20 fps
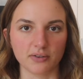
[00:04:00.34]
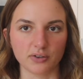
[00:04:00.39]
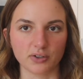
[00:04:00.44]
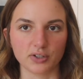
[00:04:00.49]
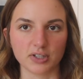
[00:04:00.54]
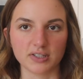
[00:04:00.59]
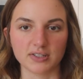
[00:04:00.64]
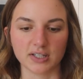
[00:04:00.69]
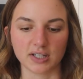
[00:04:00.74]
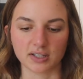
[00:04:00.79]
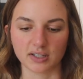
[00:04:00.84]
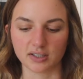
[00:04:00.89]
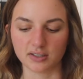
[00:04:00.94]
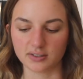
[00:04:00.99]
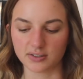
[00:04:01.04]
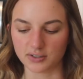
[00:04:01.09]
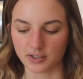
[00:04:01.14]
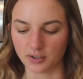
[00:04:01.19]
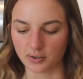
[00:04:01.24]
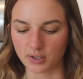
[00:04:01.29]
30
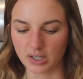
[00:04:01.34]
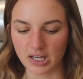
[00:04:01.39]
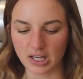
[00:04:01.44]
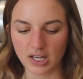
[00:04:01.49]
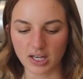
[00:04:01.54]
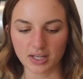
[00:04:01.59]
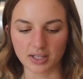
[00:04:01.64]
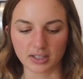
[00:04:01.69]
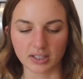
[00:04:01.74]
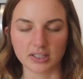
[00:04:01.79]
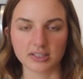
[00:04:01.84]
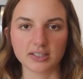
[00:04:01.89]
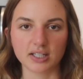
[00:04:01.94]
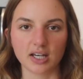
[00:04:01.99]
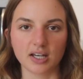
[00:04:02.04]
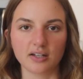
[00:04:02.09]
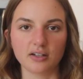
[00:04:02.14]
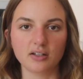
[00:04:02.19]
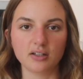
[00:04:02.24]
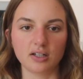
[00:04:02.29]
seconds. So let's
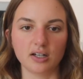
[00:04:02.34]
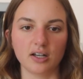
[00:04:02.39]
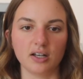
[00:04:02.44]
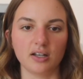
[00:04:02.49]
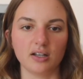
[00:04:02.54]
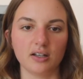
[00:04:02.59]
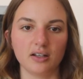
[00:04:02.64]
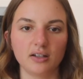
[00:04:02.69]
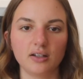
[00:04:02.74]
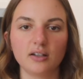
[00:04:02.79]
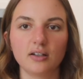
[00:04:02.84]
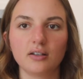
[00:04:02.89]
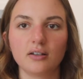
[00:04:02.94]
add our egg.